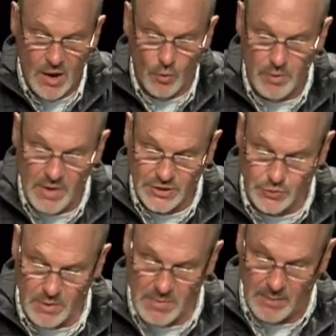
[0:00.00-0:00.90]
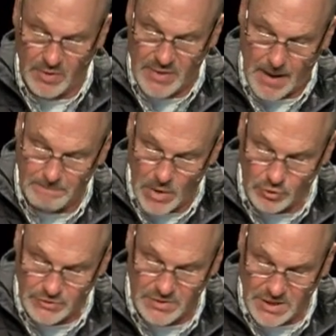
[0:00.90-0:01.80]
We must remember that
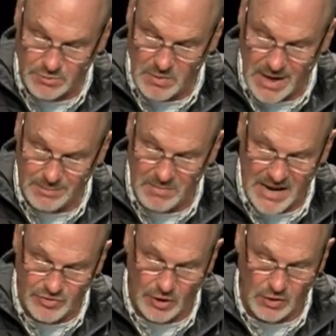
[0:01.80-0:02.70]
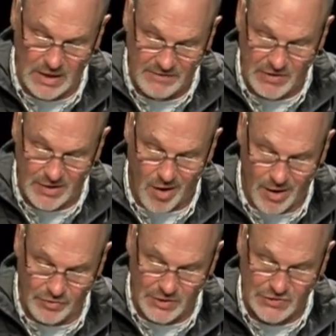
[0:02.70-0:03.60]
most of these men made their living
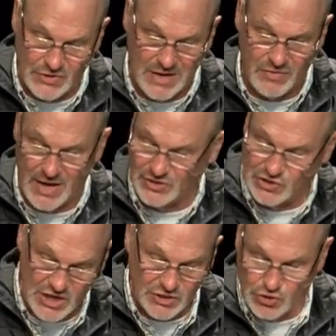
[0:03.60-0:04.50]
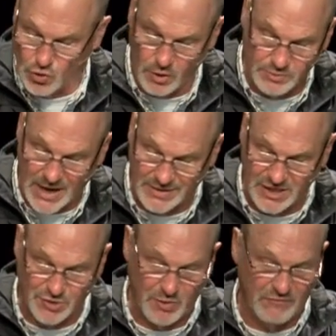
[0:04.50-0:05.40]
on the sea. They had seen storms like
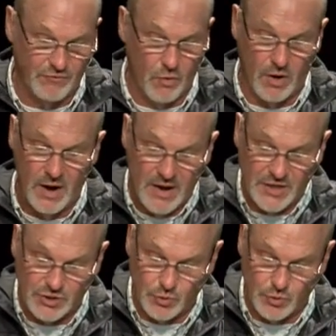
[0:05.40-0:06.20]
this before. This